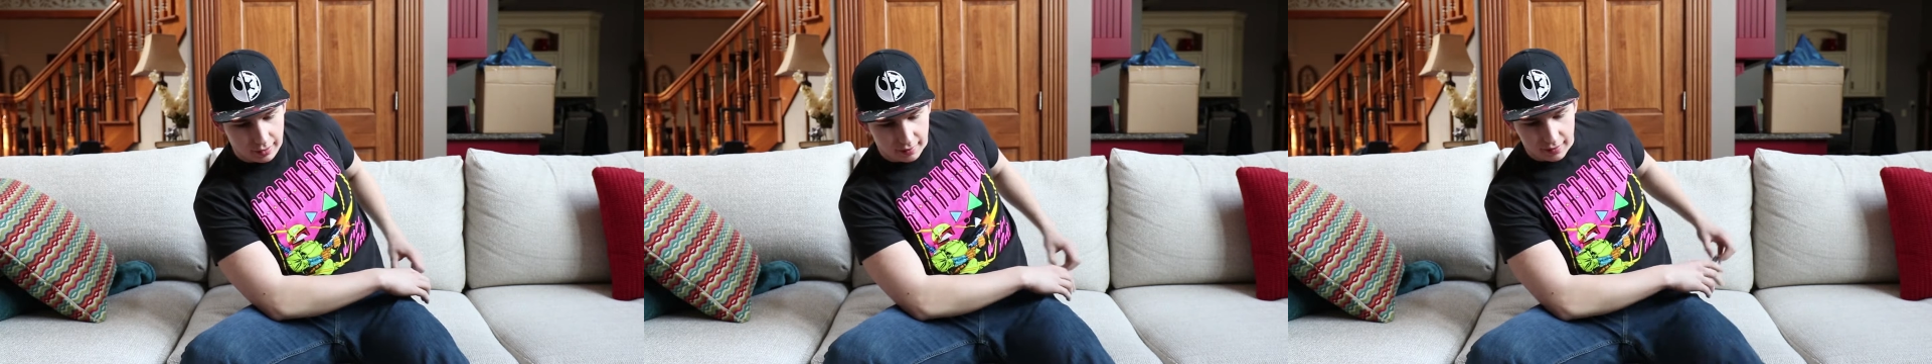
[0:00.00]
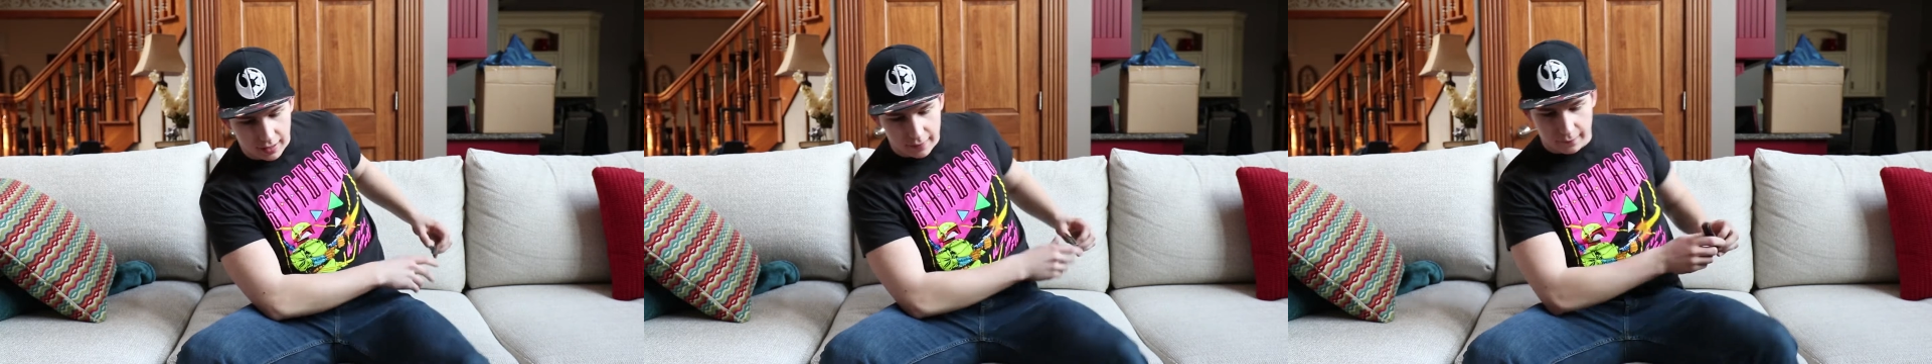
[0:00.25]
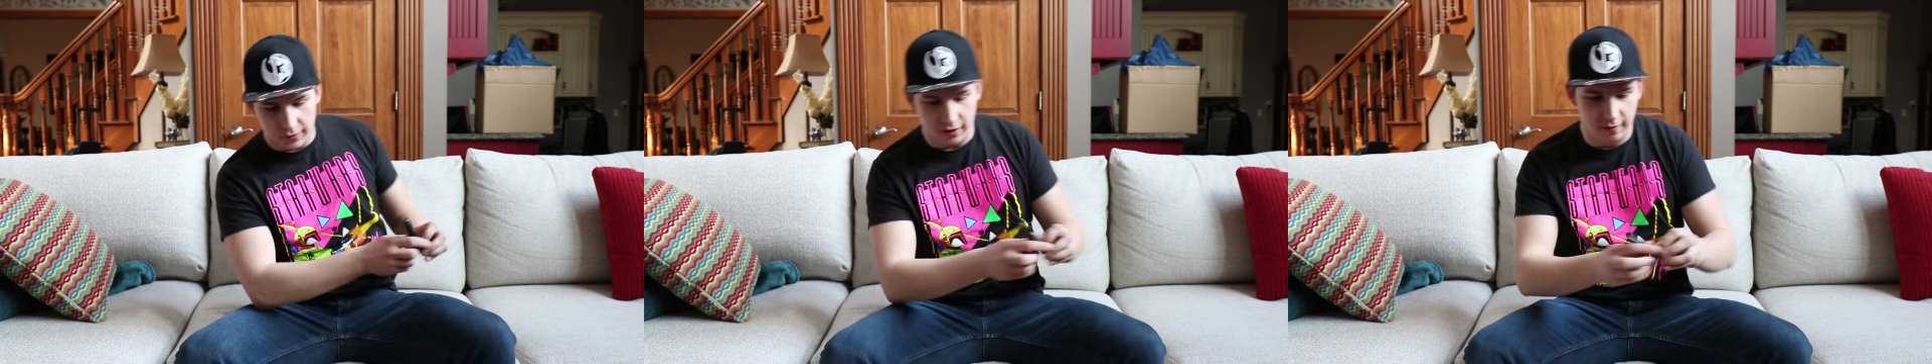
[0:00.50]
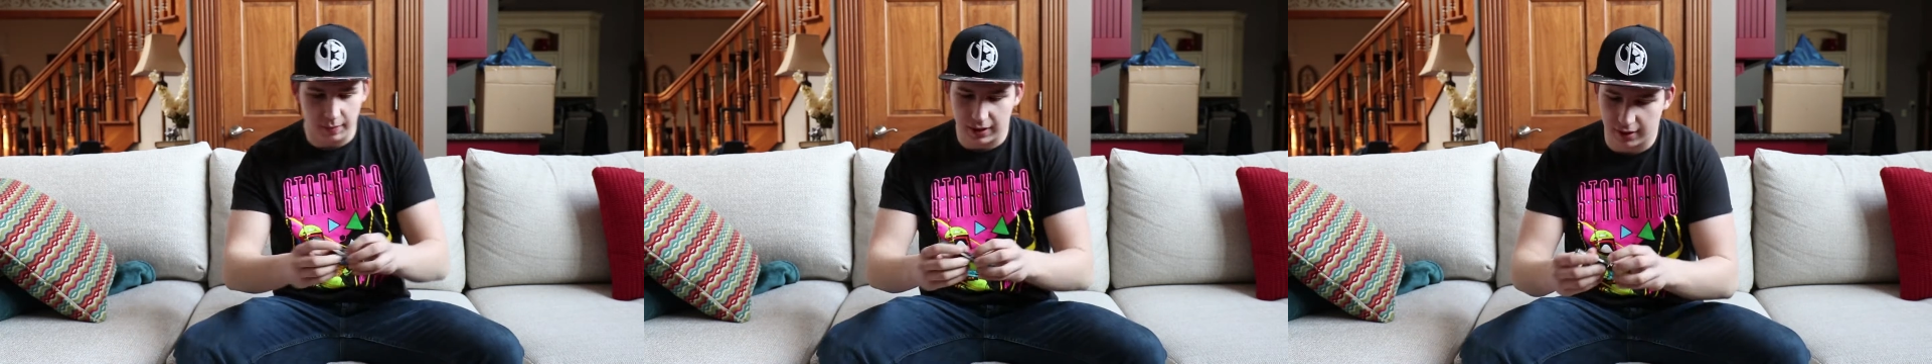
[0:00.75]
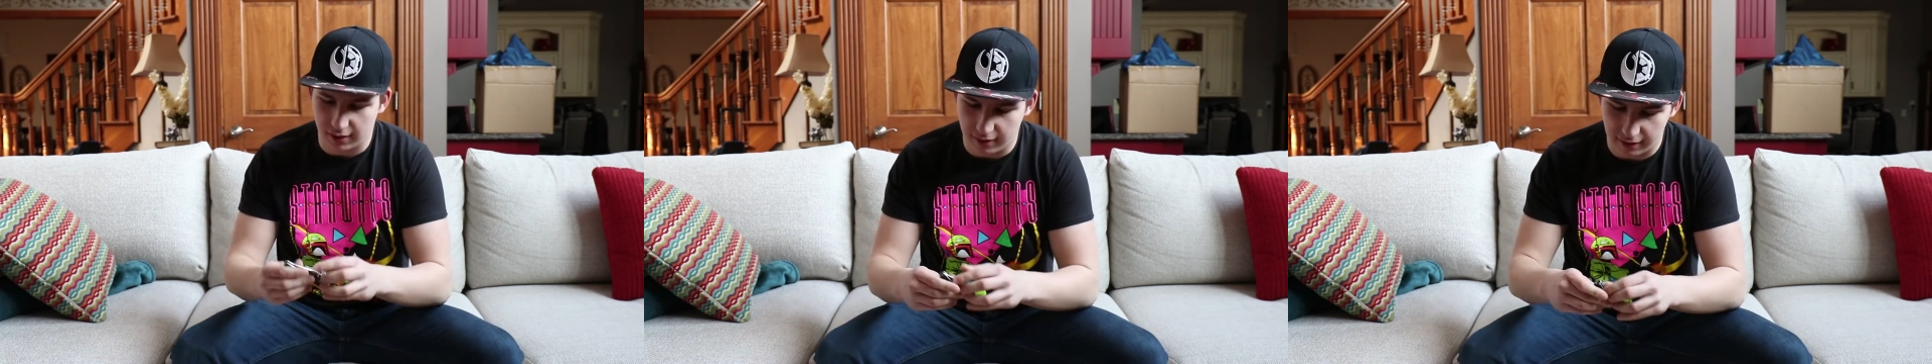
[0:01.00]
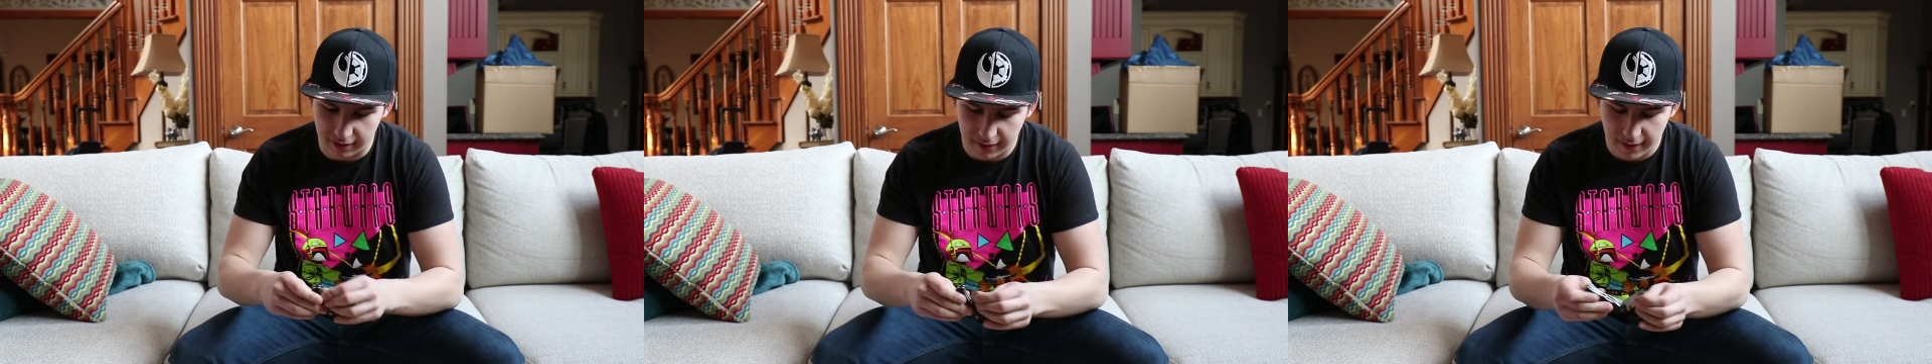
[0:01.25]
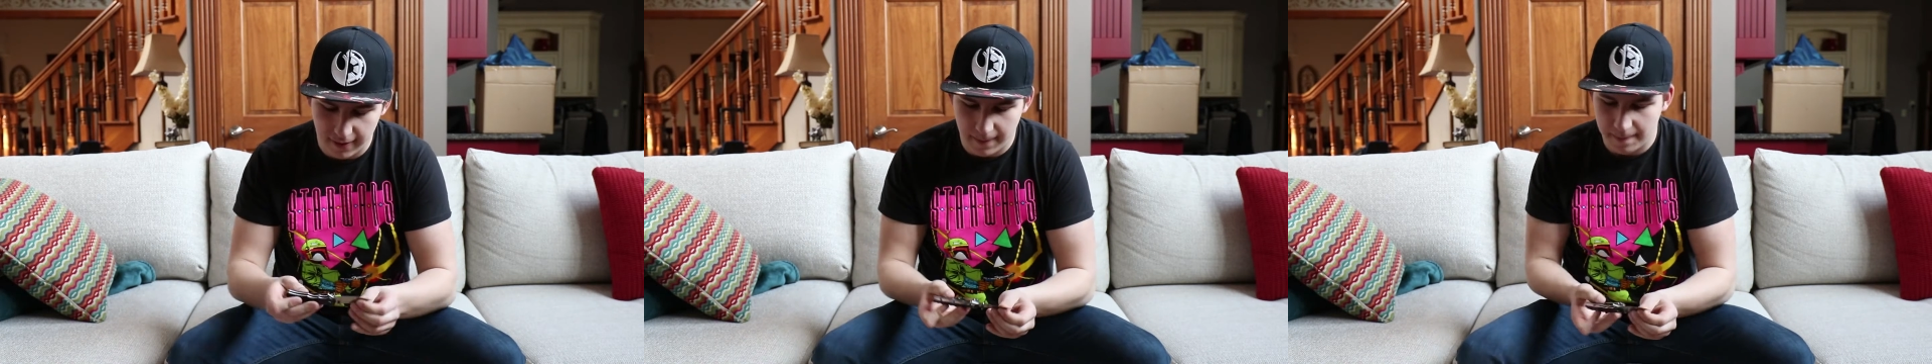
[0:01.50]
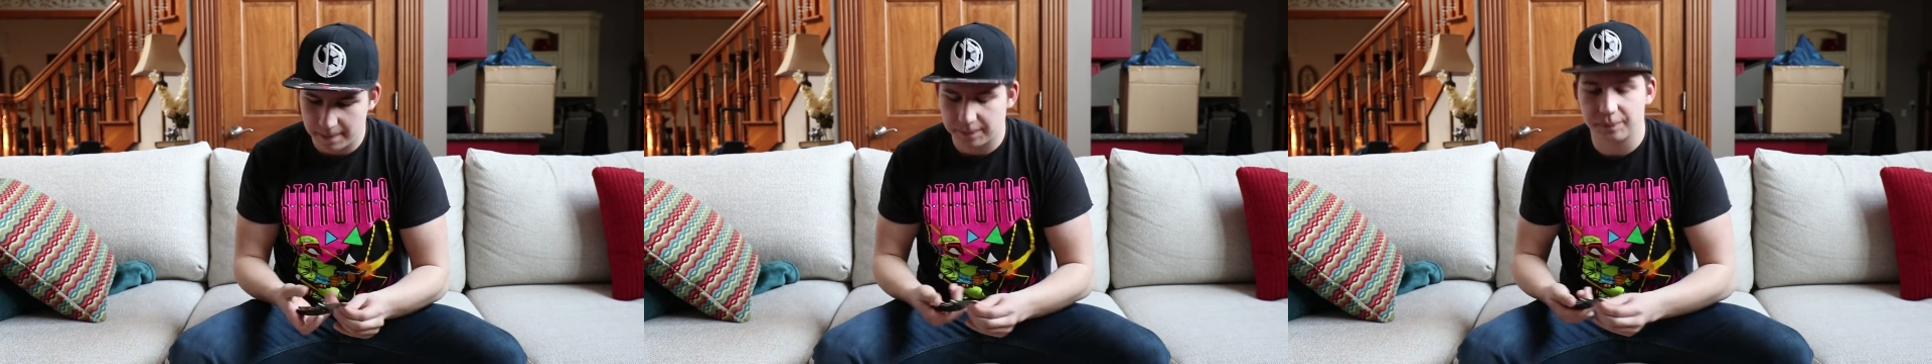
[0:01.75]
excited for this because
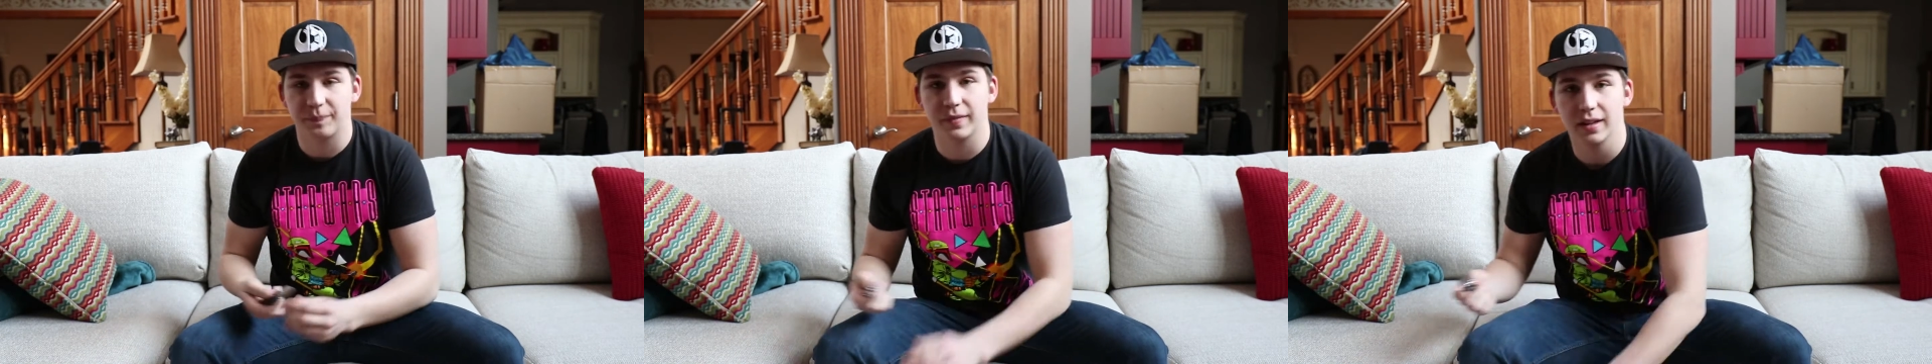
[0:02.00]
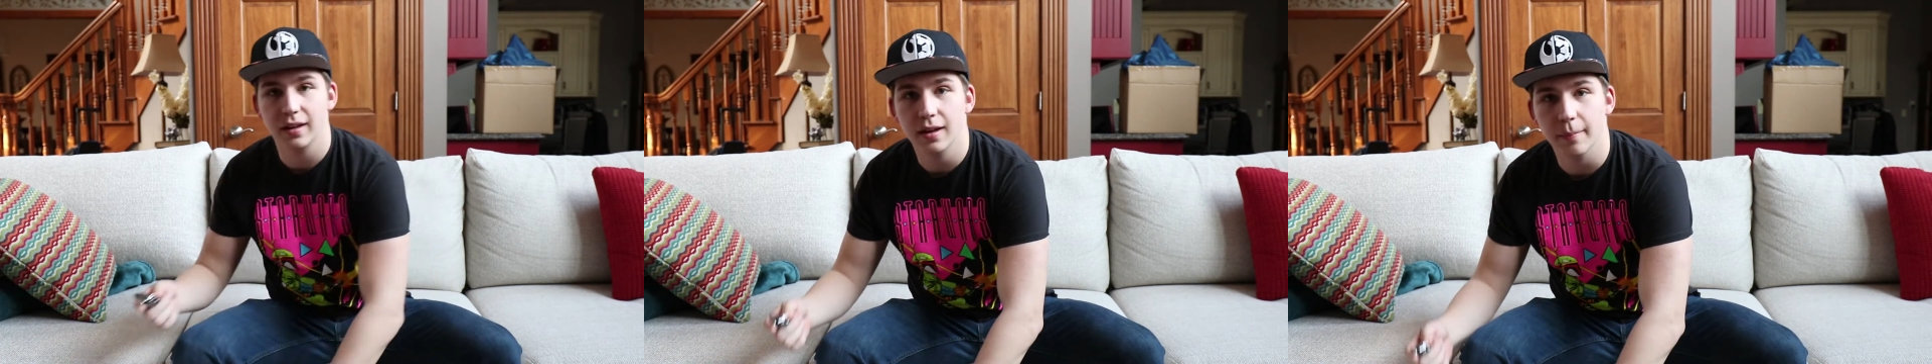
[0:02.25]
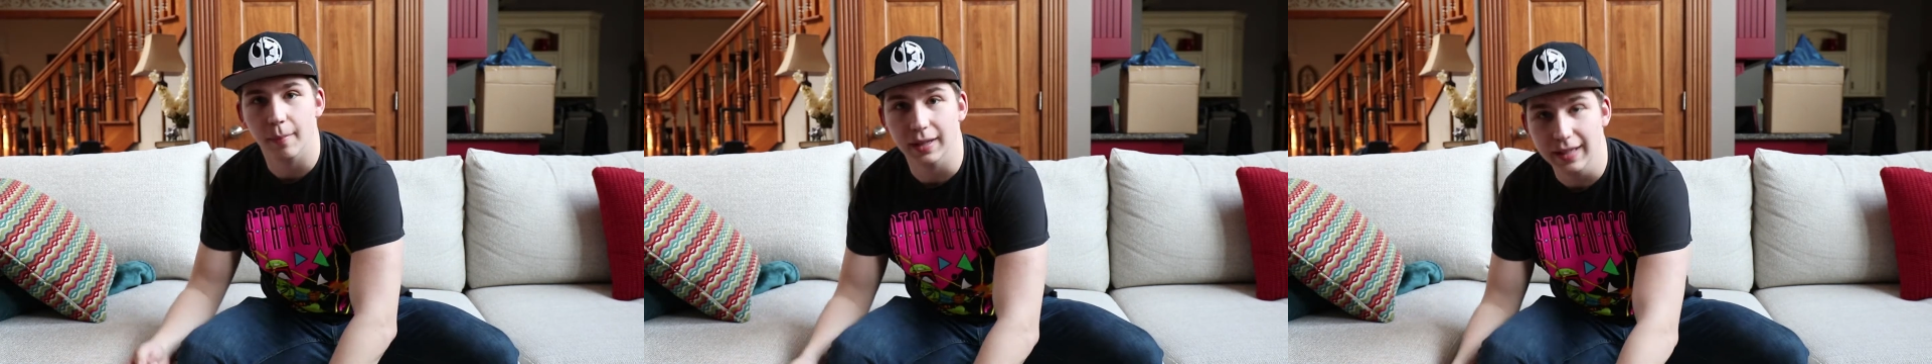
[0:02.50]
my